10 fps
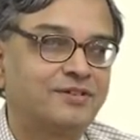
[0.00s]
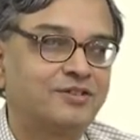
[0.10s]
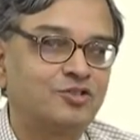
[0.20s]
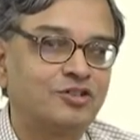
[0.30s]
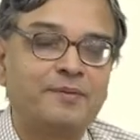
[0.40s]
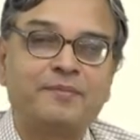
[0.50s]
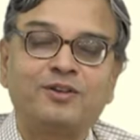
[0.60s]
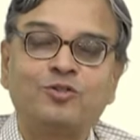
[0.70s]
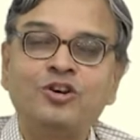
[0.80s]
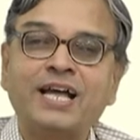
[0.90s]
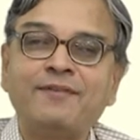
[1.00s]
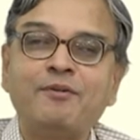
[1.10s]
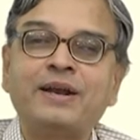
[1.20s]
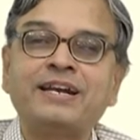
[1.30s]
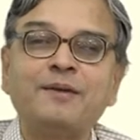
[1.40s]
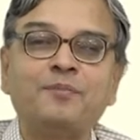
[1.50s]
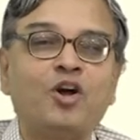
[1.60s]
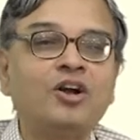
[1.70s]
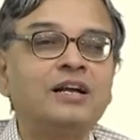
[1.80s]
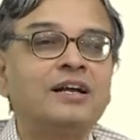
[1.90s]
So, do not have a mental
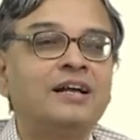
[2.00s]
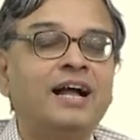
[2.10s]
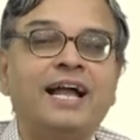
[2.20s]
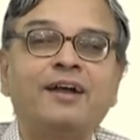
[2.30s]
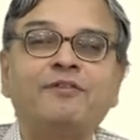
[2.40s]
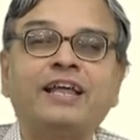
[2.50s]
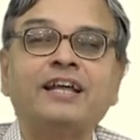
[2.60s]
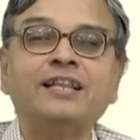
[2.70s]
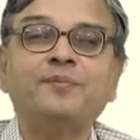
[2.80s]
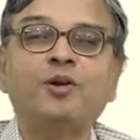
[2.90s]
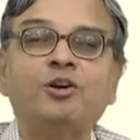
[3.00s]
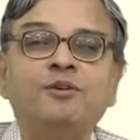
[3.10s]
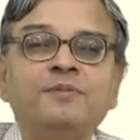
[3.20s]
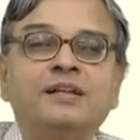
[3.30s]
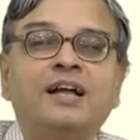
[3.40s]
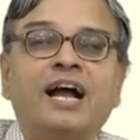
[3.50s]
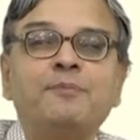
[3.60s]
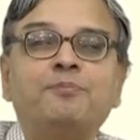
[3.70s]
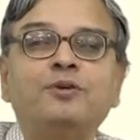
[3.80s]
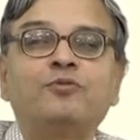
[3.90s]
block. I have taken the problem, I
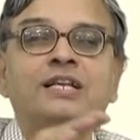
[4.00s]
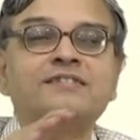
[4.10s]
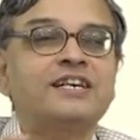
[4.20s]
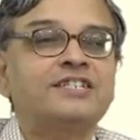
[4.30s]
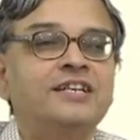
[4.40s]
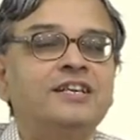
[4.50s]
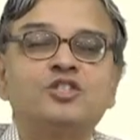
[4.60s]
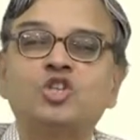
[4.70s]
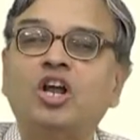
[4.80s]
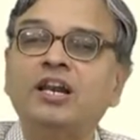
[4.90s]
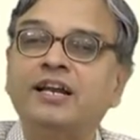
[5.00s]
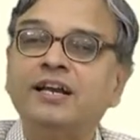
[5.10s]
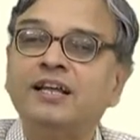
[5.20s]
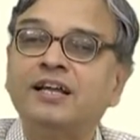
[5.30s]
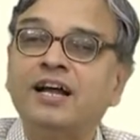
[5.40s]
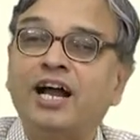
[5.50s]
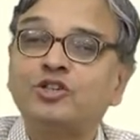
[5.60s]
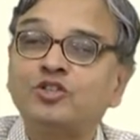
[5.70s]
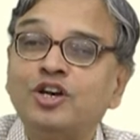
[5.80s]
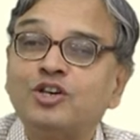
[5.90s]
put one section, solved it. I
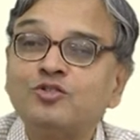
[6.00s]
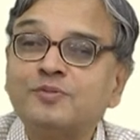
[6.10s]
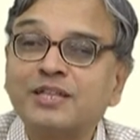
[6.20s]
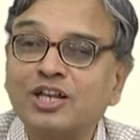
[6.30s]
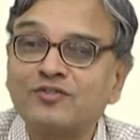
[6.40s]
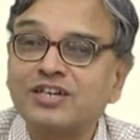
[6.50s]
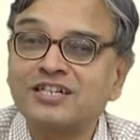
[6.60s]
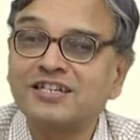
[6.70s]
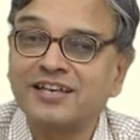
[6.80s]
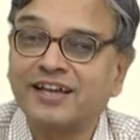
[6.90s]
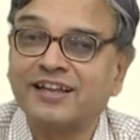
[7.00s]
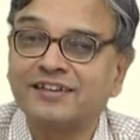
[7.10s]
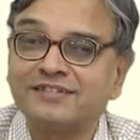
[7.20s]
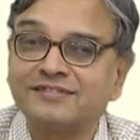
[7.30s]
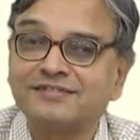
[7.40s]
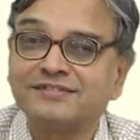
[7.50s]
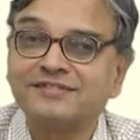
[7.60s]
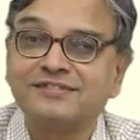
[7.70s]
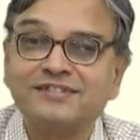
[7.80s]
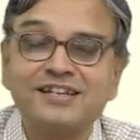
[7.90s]
should not use method of sections again.
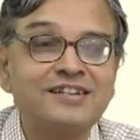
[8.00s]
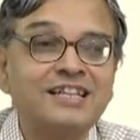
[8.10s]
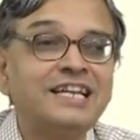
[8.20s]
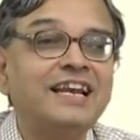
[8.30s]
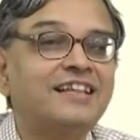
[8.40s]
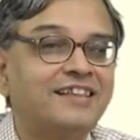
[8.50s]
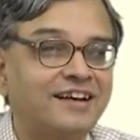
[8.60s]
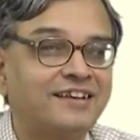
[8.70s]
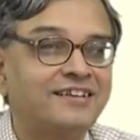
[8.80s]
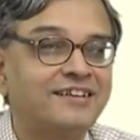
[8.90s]
There is nothing like that.